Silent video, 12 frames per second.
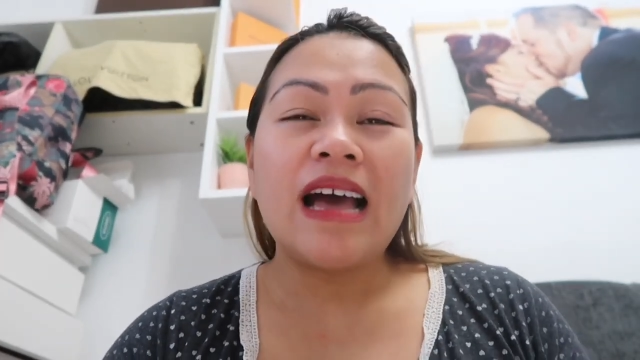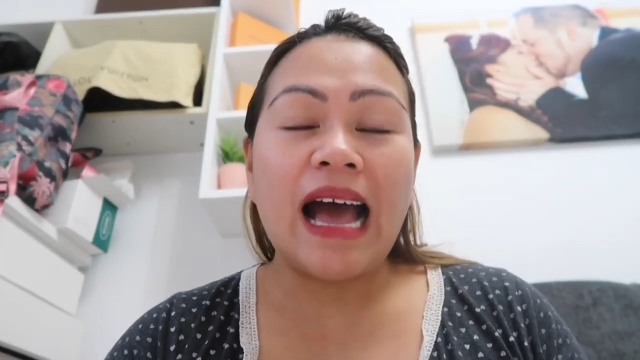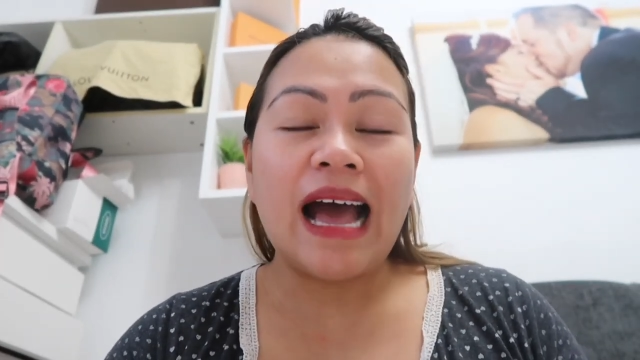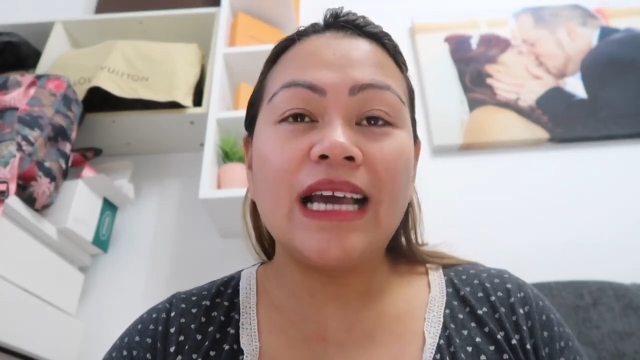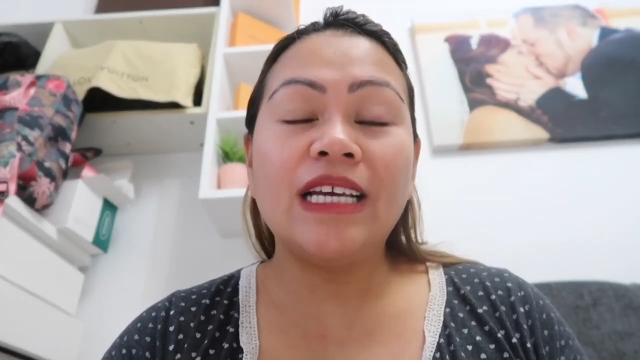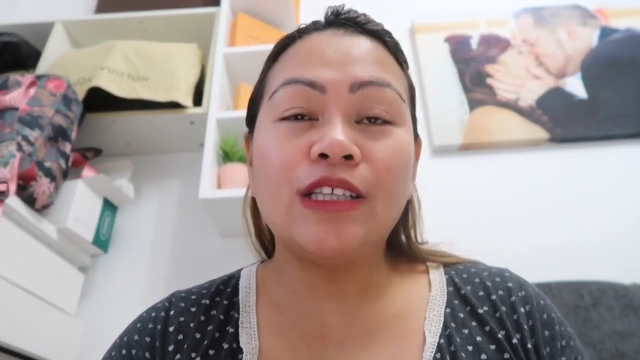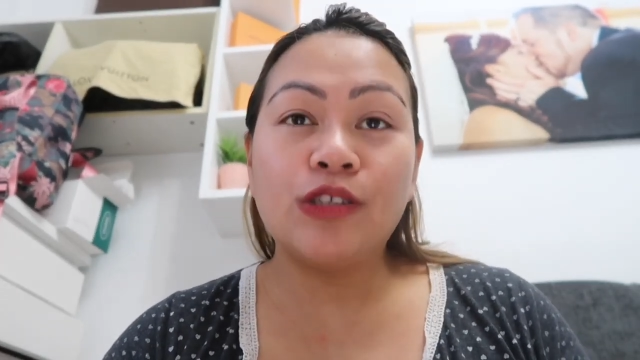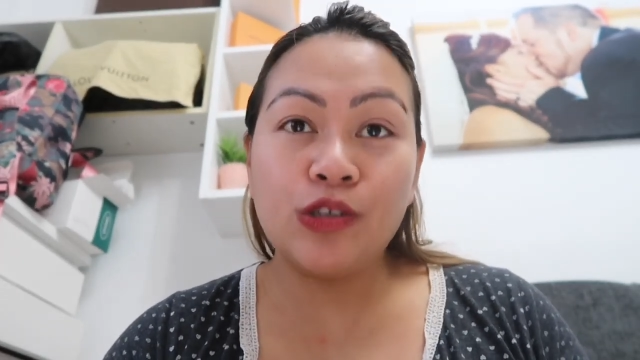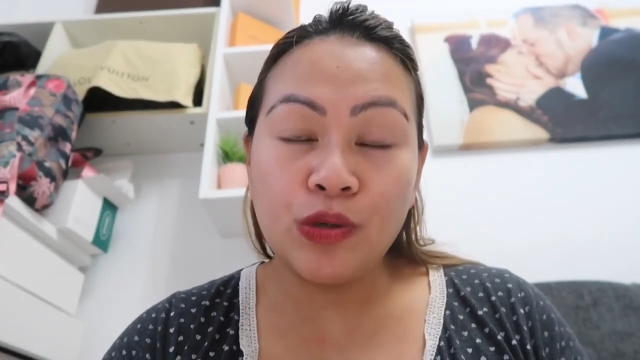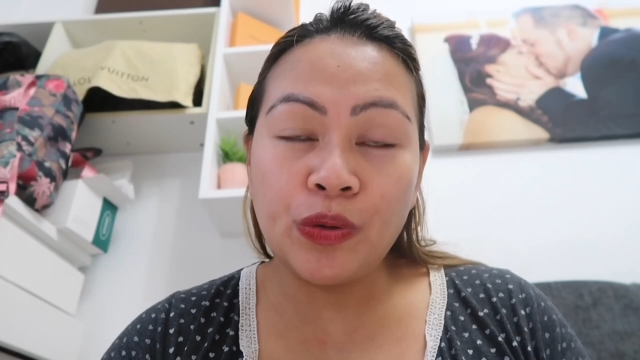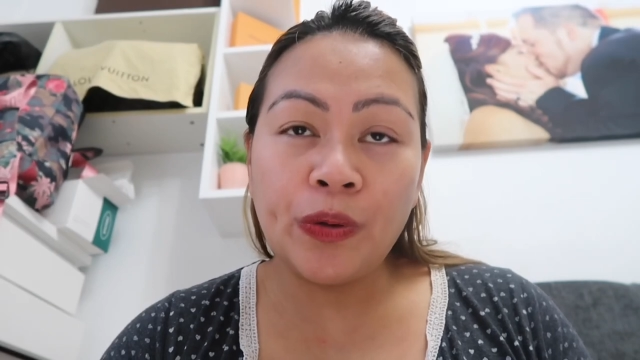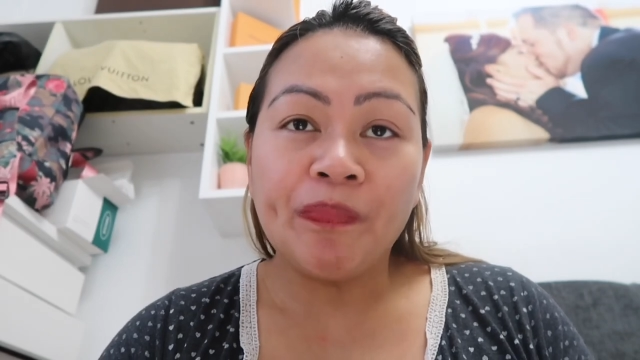hi
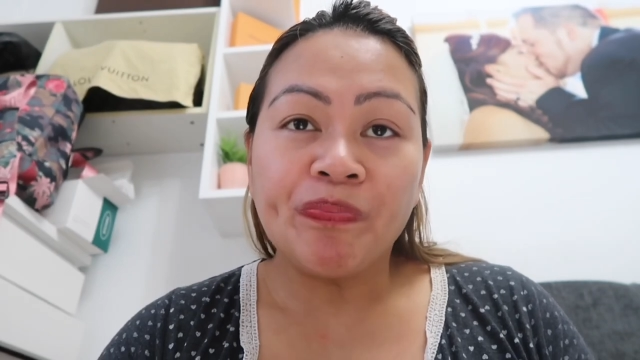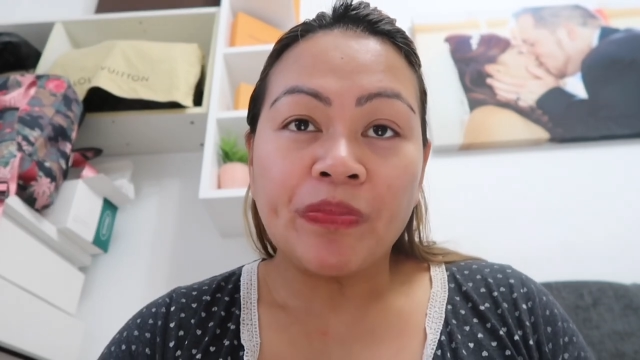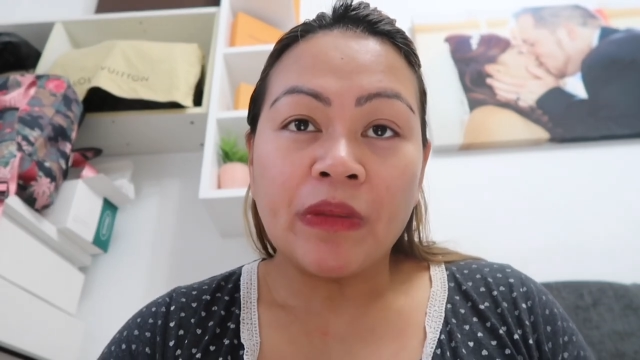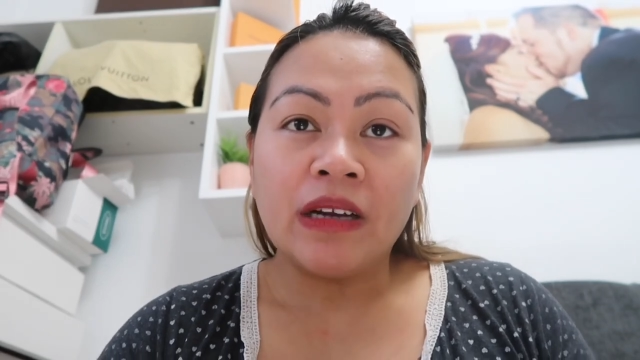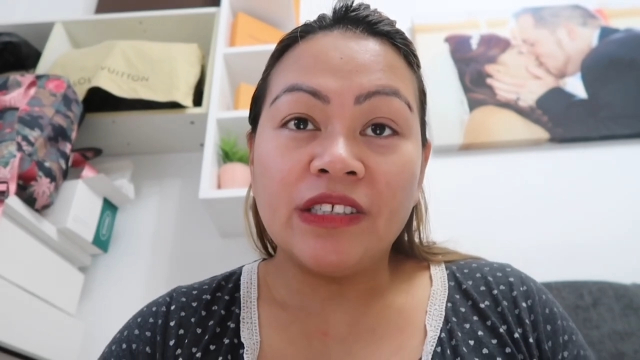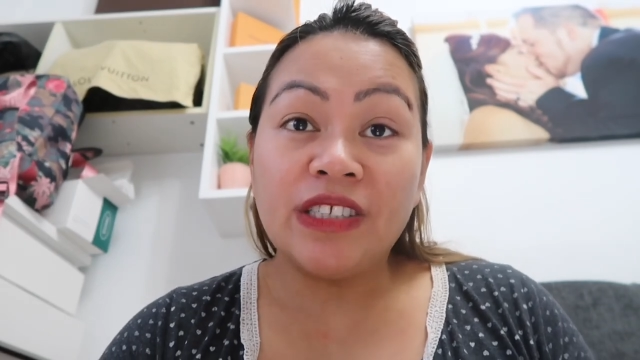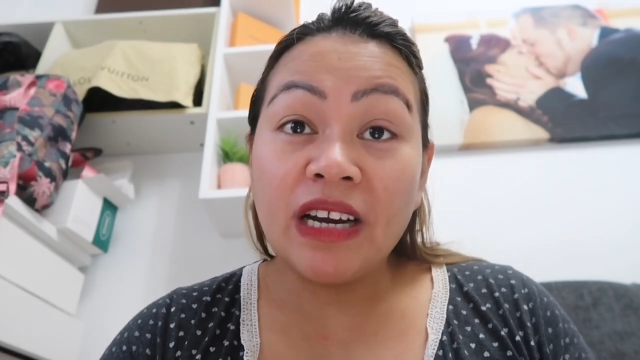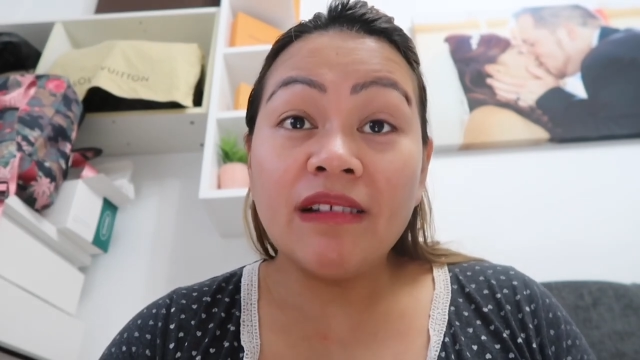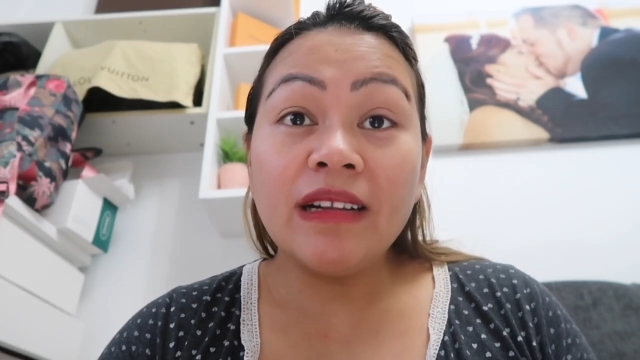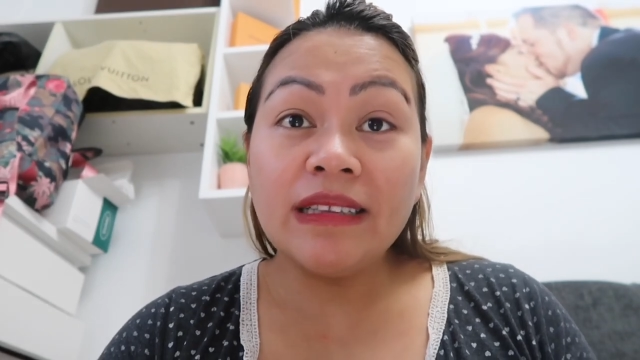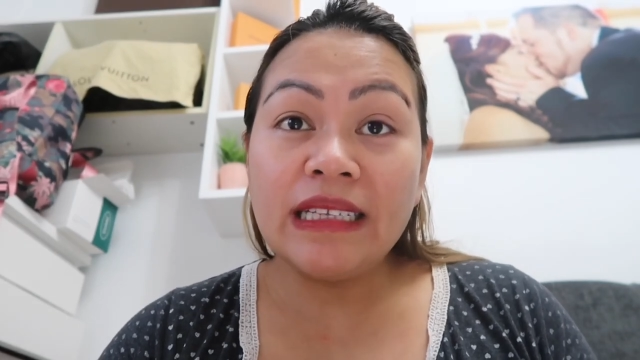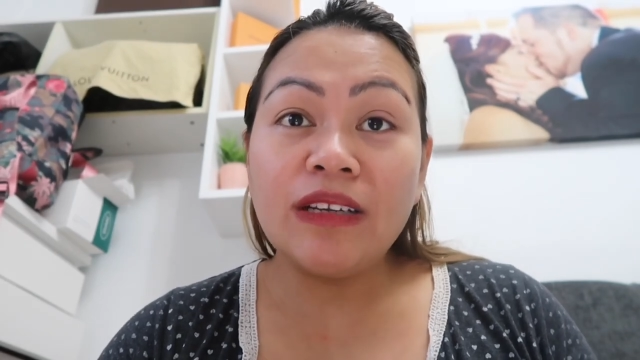to
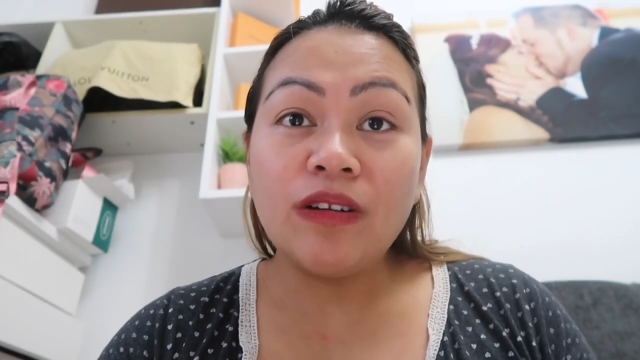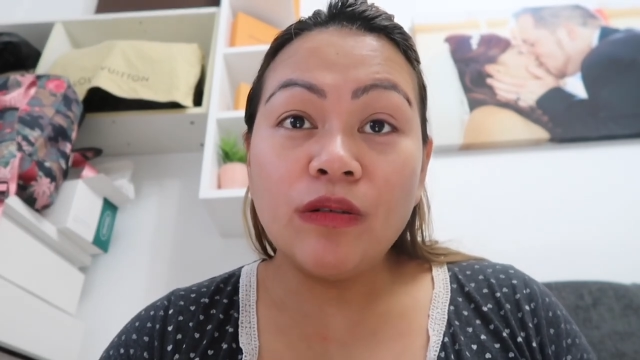Geraldine